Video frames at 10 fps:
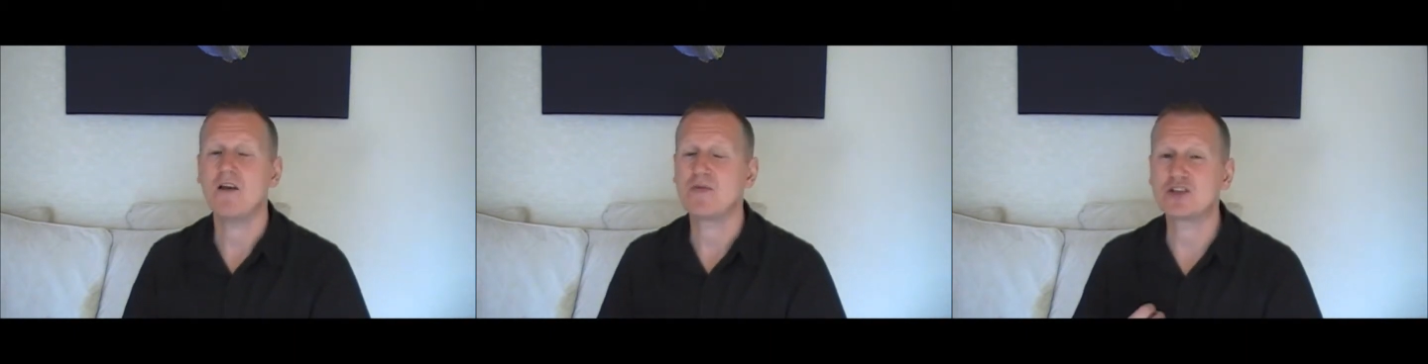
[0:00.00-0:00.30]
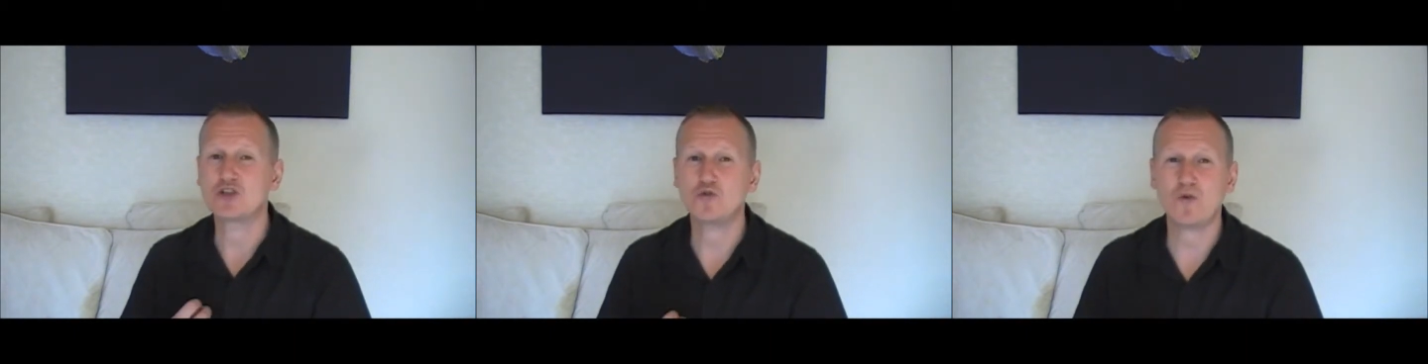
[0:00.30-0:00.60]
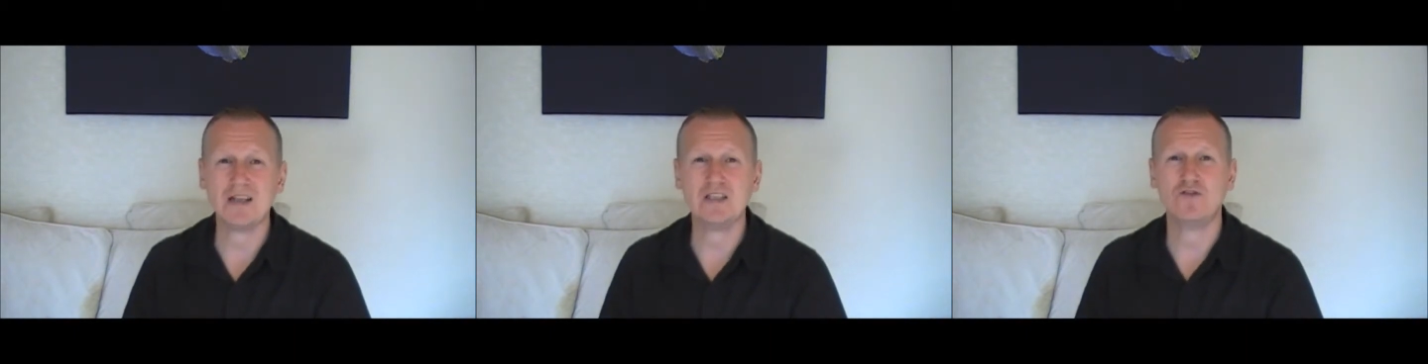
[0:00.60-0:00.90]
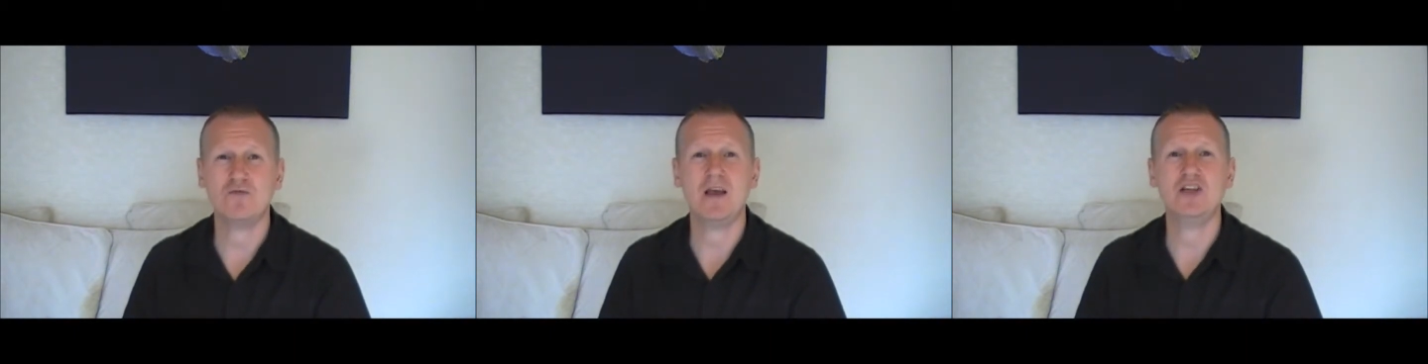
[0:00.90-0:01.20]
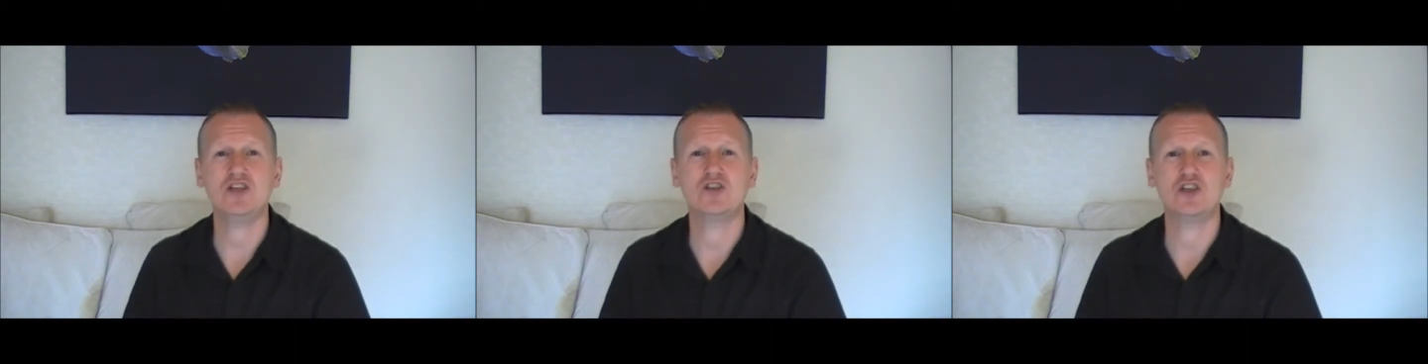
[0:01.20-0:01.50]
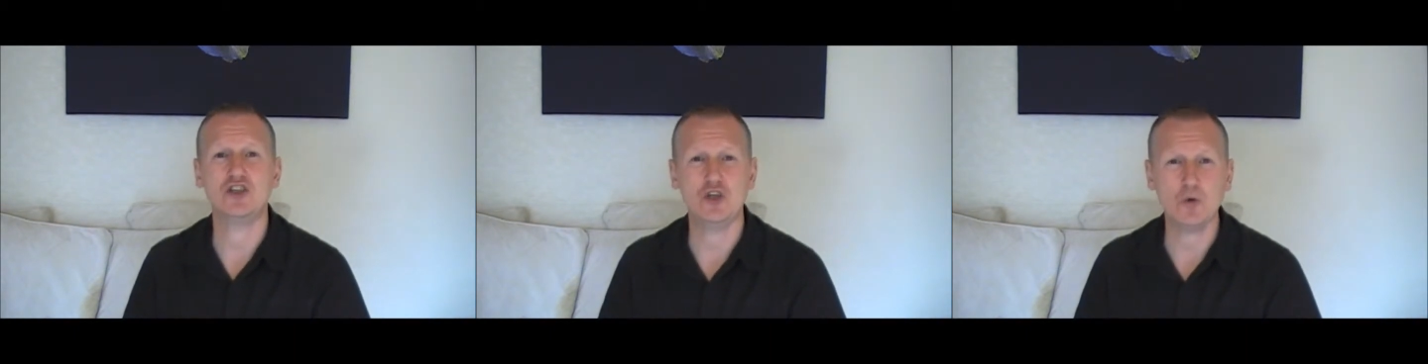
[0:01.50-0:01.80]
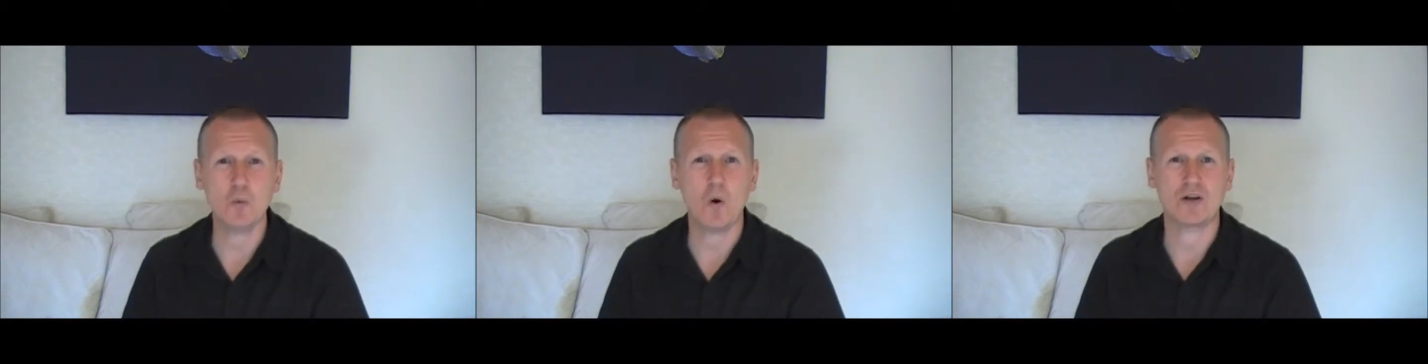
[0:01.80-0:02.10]
the transformation that you
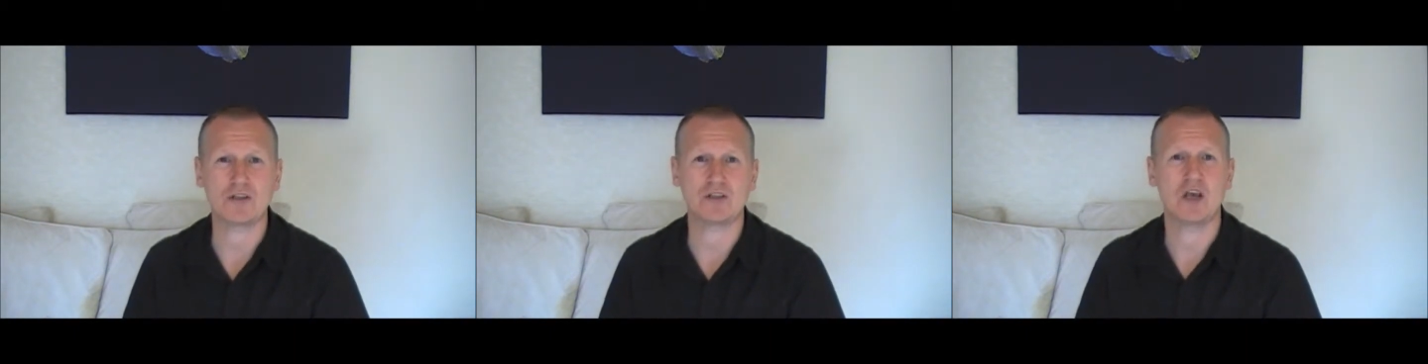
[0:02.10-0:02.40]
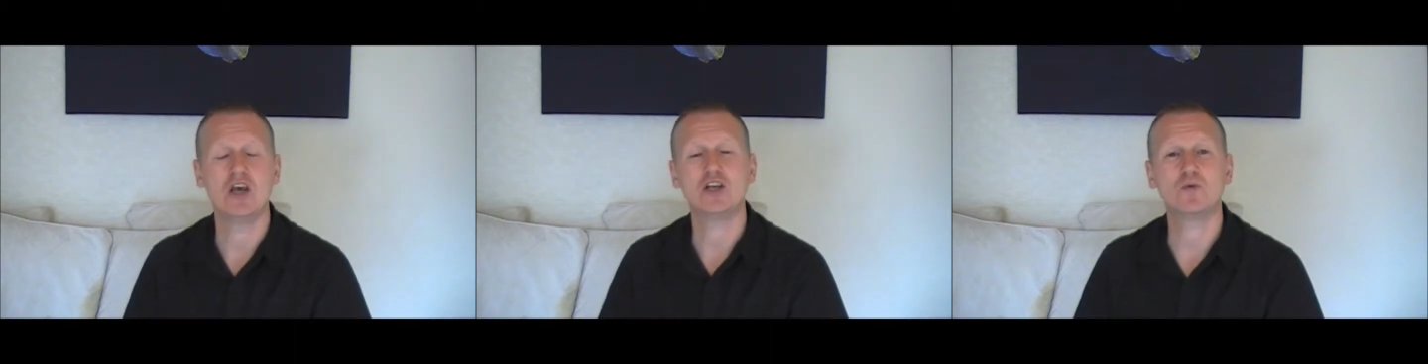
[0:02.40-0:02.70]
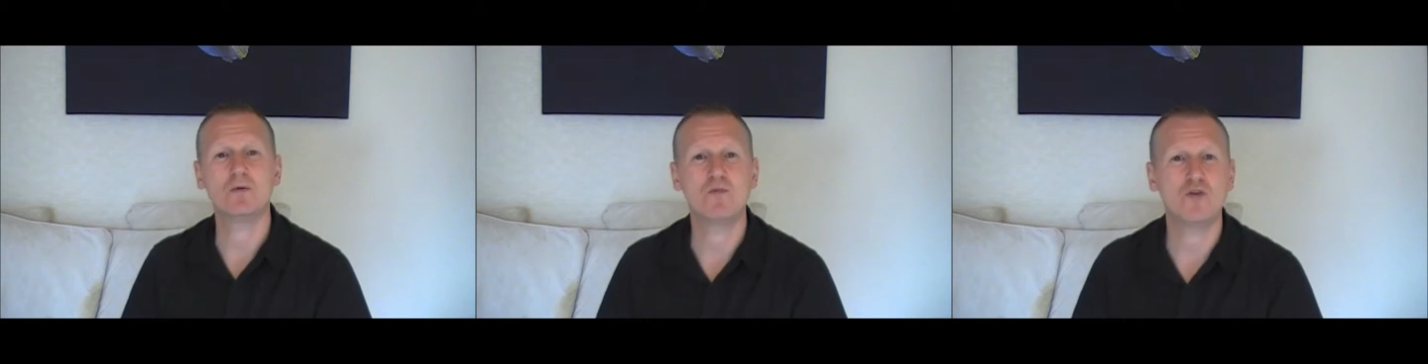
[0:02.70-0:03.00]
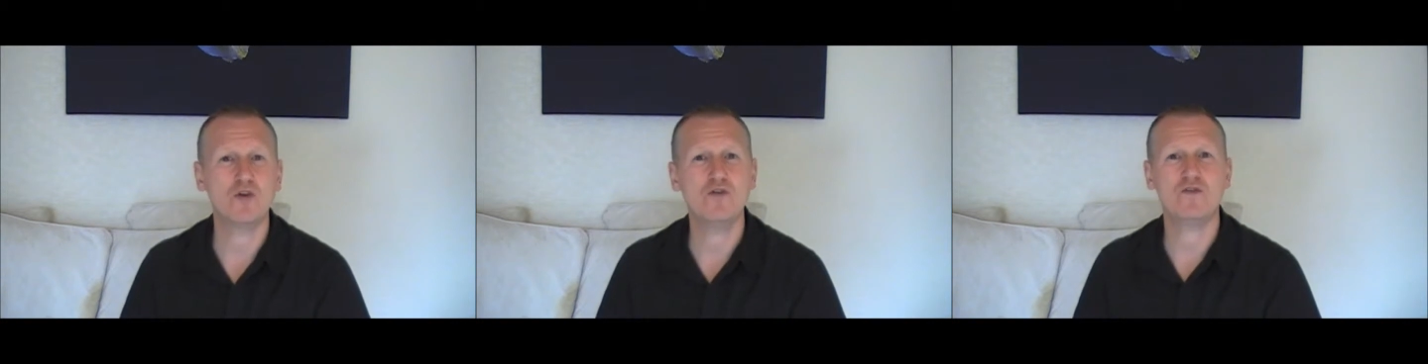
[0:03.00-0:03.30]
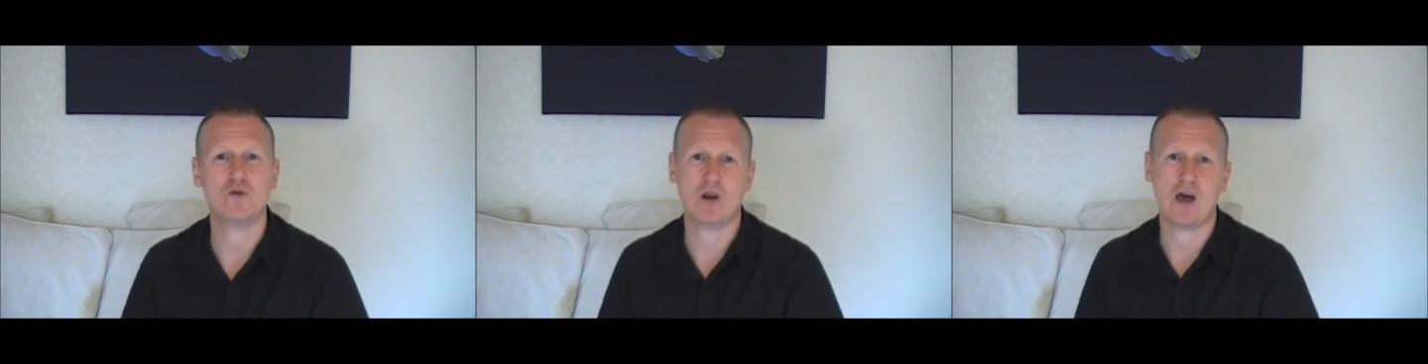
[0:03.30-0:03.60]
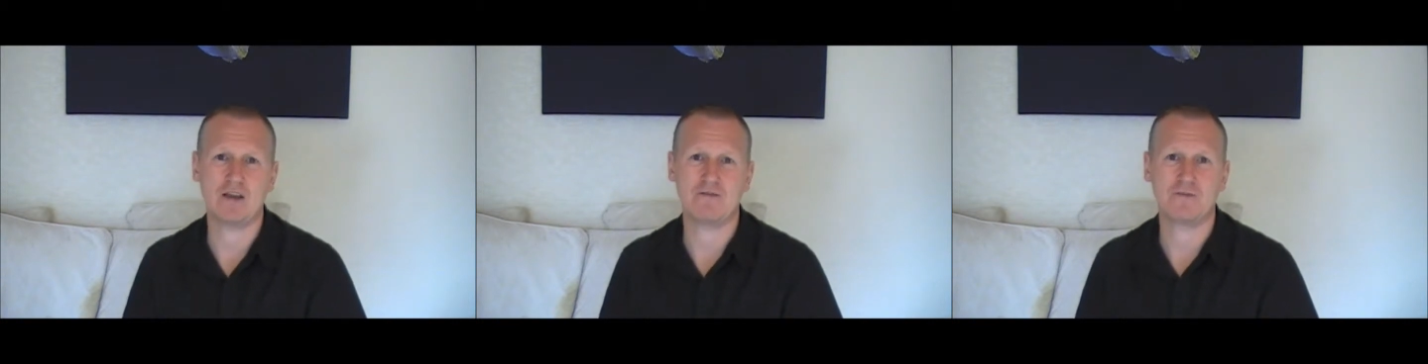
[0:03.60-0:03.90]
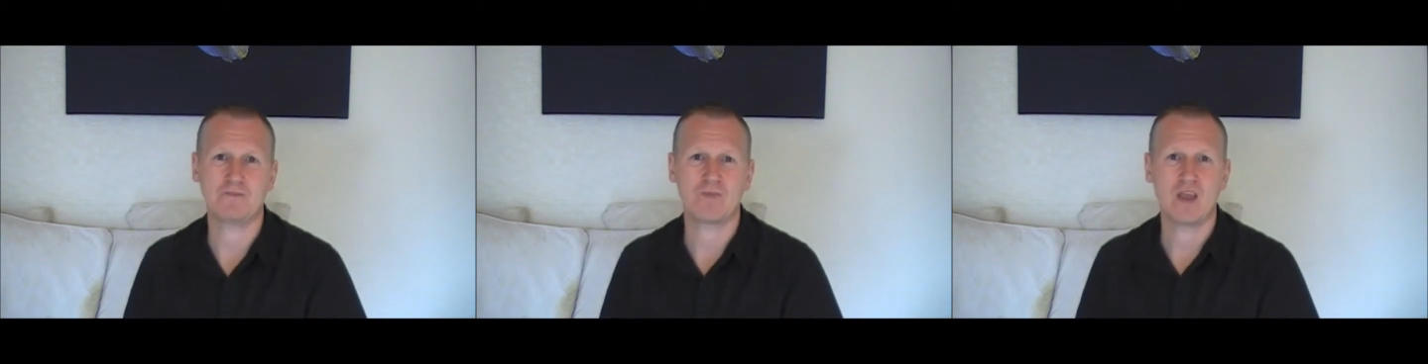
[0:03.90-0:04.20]
want to improve your life.